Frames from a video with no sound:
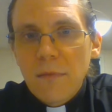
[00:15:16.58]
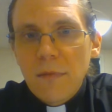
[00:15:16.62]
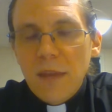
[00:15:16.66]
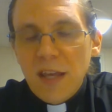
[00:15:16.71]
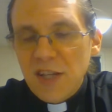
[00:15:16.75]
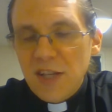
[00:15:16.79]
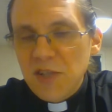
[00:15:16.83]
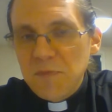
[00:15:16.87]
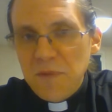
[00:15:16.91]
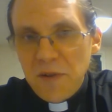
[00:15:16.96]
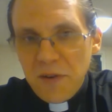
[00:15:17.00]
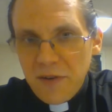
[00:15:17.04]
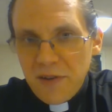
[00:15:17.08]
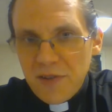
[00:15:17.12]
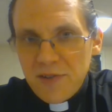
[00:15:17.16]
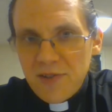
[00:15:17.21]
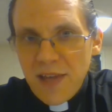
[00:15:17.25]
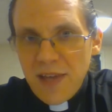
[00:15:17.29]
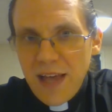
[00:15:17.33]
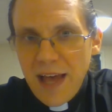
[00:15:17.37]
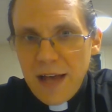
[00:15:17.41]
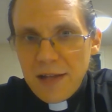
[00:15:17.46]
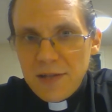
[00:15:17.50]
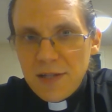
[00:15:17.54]
experience
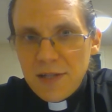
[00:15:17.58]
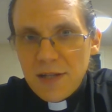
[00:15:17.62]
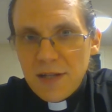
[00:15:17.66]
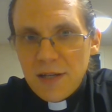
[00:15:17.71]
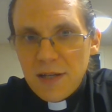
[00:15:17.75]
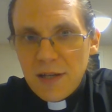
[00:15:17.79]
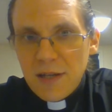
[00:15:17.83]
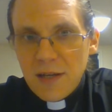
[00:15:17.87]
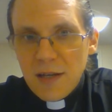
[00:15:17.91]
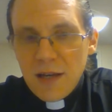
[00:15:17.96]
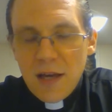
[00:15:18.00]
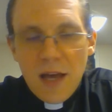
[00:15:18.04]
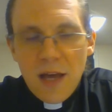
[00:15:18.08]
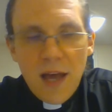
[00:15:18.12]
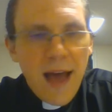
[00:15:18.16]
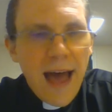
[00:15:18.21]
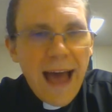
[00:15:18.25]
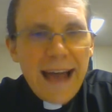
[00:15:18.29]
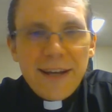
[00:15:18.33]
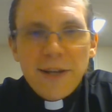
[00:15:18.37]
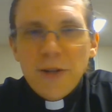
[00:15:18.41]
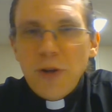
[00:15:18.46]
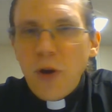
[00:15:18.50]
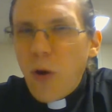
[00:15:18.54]
that,
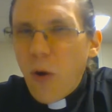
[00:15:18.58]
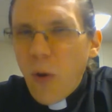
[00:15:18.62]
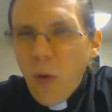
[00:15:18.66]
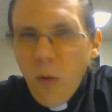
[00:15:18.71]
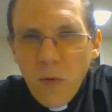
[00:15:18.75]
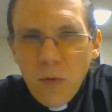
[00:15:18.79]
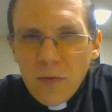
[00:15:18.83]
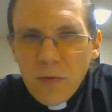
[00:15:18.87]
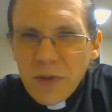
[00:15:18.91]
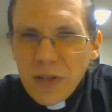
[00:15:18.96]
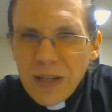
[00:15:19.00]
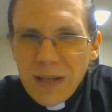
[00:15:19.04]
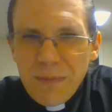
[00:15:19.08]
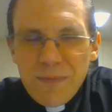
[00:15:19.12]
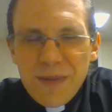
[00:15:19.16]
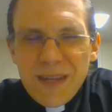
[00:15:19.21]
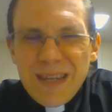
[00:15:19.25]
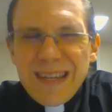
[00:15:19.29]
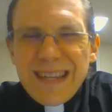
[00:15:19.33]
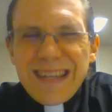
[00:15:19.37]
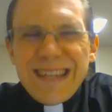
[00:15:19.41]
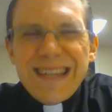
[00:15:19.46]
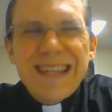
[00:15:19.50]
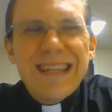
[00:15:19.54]
I can only
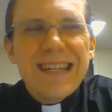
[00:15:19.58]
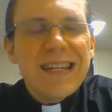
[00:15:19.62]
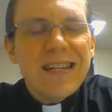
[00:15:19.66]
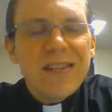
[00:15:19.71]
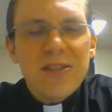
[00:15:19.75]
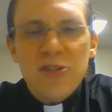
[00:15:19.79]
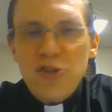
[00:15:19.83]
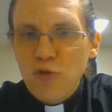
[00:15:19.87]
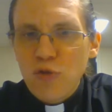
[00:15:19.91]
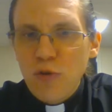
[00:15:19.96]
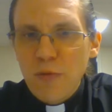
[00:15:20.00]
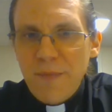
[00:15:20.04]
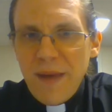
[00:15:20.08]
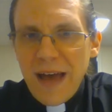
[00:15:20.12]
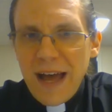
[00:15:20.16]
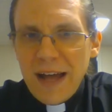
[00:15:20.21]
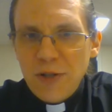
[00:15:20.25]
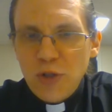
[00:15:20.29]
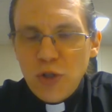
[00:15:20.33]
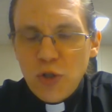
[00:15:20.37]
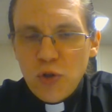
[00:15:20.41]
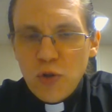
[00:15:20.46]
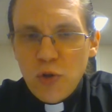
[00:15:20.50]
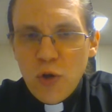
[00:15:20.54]
begin to
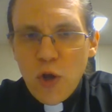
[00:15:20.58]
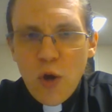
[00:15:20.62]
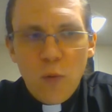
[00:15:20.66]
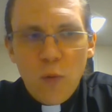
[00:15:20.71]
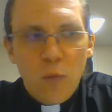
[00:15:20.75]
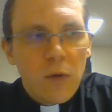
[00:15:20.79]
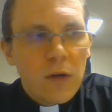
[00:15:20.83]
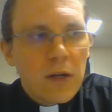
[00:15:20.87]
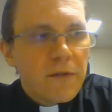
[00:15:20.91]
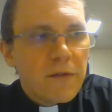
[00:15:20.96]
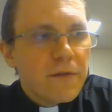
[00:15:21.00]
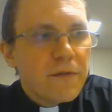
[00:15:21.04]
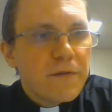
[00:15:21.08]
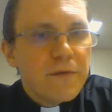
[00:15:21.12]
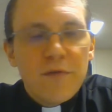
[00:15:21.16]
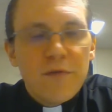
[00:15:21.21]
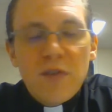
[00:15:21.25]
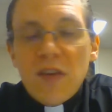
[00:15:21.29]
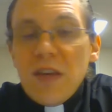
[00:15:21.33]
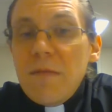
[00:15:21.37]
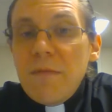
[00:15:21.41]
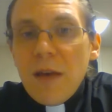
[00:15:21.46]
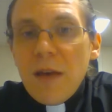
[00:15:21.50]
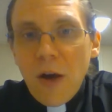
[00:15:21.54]
imagine what a
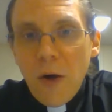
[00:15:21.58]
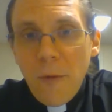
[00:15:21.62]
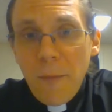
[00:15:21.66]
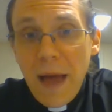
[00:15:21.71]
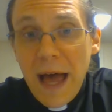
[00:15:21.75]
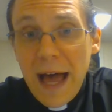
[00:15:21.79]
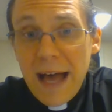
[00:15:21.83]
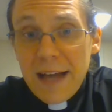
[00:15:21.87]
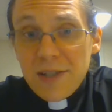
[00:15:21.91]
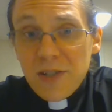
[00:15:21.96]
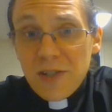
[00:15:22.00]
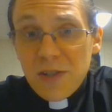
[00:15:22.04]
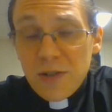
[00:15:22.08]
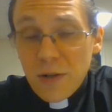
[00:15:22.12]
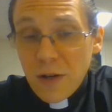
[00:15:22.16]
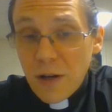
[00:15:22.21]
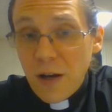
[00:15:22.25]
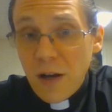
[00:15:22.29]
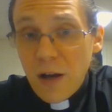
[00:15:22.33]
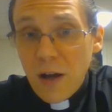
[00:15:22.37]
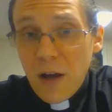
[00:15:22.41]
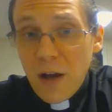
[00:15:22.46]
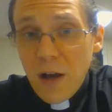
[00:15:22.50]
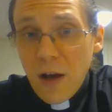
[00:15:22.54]
female pastor
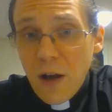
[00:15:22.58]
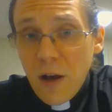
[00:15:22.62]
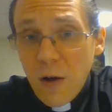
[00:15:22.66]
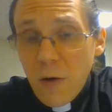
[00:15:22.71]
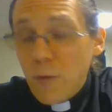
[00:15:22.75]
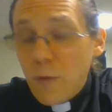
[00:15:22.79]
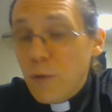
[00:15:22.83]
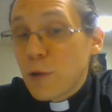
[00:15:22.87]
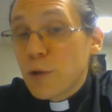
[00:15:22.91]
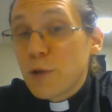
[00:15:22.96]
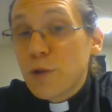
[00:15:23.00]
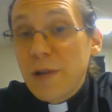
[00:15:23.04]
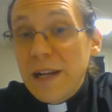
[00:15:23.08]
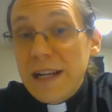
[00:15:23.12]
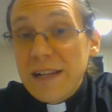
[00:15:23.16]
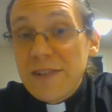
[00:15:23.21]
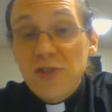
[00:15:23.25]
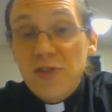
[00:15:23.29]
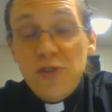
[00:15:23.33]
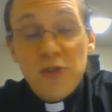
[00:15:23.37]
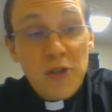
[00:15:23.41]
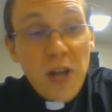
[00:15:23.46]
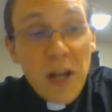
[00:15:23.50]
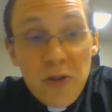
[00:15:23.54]
or a
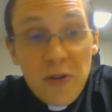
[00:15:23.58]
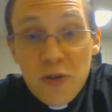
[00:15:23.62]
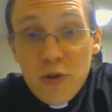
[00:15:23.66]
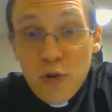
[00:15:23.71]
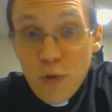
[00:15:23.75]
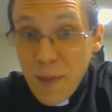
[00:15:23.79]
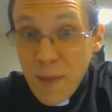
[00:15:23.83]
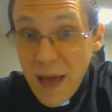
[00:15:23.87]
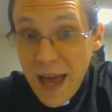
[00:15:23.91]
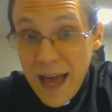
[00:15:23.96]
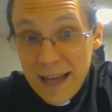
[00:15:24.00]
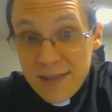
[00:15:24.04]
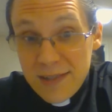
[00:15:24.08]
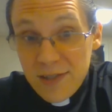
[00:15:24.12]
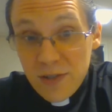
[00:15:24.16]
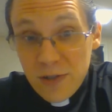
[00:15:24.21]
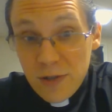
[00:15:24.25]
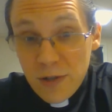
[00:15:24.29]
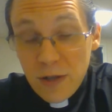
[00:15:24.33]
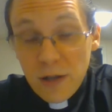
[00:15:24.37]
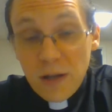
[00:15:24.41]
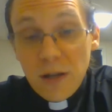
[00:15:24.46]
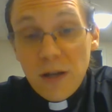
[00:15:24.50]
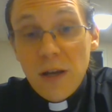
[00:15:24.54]
transgender
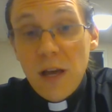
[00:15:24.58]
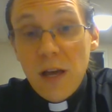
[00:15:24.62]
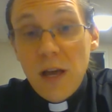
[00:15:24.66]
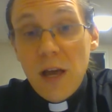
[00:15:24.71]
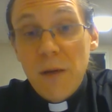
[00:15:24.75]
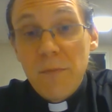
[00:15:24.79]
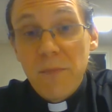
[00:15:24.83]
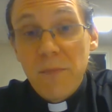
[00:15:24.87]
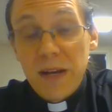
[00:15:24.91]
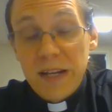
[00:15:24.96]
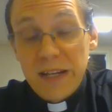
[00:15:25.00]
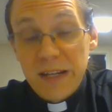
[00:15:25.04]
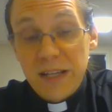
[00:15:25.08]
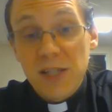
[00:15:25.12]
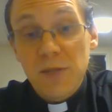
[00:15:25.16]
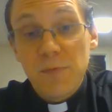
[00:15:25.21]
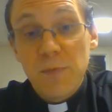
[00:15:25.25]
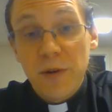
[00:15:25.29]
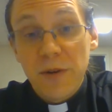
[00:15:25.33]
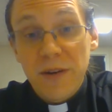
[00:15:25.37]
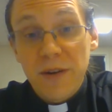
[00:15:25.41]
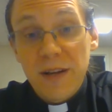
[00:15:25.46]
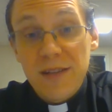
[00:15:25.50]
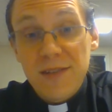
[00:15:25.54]
pastor might
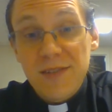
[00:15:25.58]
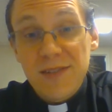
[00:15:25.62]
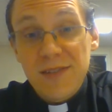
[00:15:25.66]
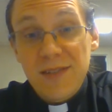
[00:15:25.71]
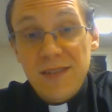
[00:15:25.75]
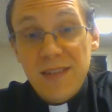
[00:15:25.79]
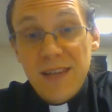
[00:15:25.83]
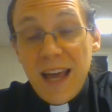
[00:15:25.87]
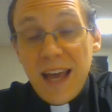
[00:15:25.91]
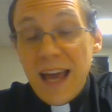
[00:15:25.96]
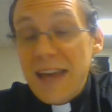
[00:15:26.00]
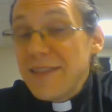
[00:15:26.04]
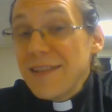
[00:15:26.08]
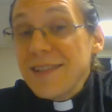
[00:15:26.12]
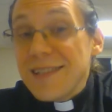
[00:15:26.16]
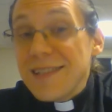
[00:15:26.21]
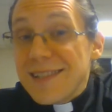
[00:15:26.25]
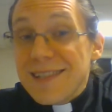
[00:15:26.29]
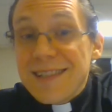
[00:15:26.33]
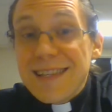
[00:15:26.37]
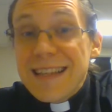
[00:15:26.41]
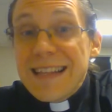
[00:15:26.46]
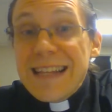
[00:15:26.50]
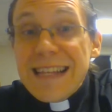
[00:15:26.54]
experience. And this
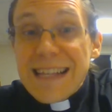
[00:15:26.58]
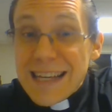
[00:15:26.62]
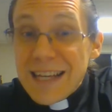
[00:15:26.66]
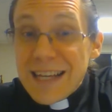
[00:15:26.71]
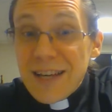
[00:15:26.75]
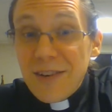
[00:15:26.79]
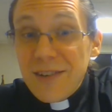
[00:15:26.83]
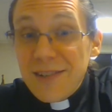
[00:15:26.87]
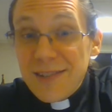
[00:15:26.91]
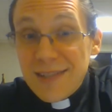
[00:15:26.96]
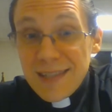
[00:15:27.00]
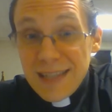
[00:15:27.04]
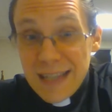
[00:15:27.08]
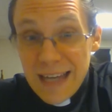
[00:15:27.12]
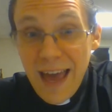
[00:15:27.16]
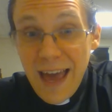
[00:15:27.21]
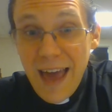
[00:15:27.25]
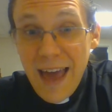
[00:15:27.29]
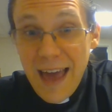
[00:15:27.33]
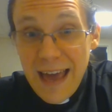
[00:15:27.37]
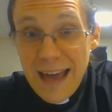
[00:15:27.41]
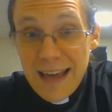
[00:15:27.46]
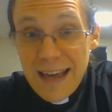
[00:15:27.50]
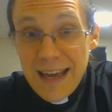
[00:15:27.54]
is in the
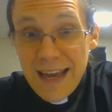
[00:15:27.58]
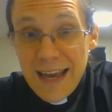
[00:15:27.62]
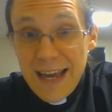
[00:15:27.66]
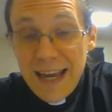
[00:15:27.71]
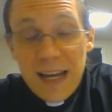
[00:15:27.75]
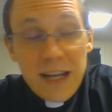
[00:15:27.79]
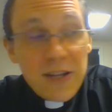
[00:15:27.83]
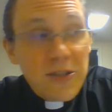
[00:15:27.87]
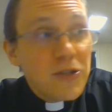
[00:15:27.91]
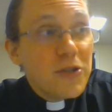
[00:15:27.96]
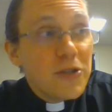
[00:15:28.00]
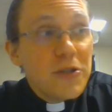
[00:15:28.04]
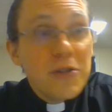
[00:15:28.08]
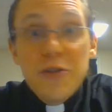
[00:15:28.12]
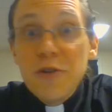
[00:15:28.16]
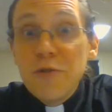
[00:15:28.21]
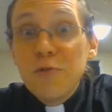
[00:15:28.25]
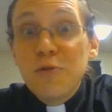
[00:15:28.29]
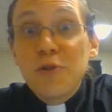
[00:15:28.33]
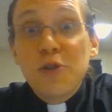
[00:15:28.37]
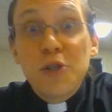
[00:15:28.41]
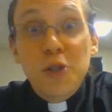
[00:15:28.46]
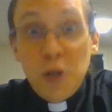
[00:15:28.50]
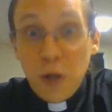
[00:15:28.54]
ELCA in
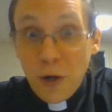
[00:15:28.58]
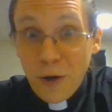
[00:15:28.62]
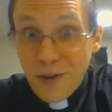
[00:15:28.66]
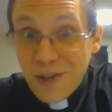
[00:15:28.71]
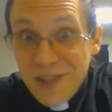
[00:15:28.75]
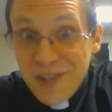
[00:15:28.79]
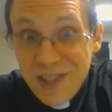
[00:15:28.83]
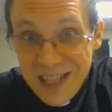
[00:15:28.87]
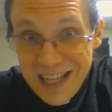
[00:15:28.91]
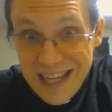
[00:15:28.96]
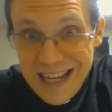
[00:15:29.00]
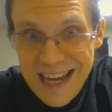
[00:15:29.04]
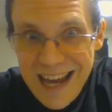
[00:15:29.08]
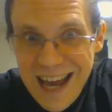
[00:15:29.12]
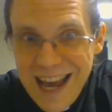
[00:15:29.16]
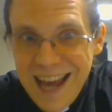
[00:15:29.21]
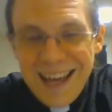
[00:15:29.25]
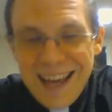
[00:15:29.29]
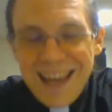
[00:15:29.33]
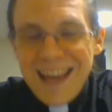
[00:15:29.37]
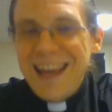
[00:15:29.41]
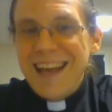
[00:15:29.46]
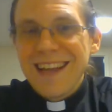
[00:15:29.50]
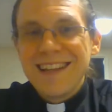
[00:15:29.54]
New Jersey.
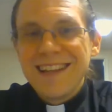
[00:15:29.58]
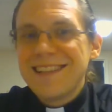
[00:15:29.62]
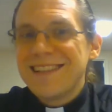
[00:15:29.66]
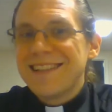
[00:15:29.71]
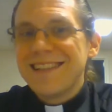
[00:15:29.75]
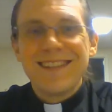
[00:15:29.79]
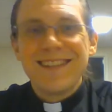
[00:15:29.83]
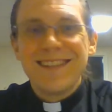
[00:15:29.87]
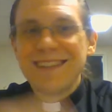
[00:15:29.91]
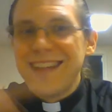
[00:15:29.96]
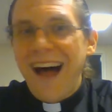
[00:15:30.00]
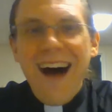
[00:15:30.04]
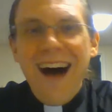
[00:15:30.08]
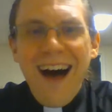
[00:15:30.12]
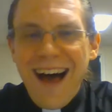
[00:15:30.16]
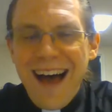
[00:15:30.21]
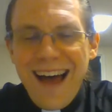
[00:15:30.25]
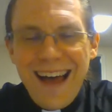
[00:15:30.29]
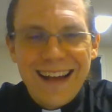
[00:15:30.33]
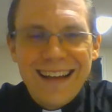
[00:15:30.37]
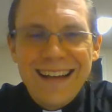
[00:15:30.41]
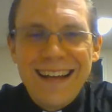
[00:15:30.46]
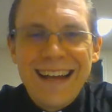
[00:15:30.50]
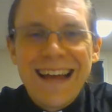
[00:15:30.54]
This is
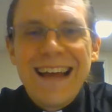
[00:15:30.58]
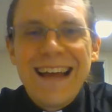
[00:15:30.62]
not